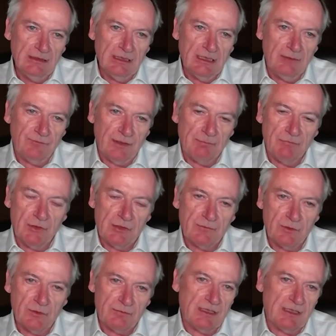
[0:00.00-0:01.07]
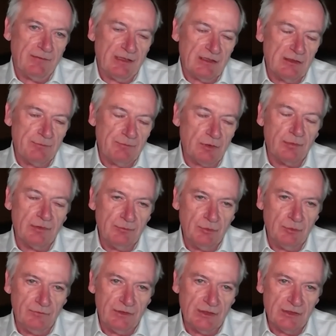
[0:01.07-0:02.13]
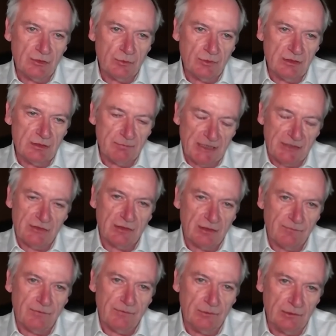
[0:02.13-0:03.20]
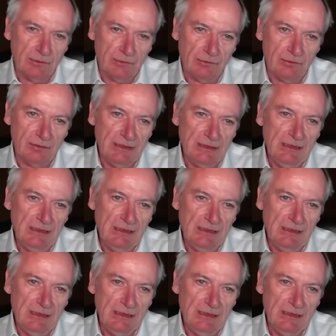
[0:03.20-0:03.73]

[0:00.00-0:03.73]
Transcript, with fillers: In fact, most of us have actually probably moved into a domestic focus.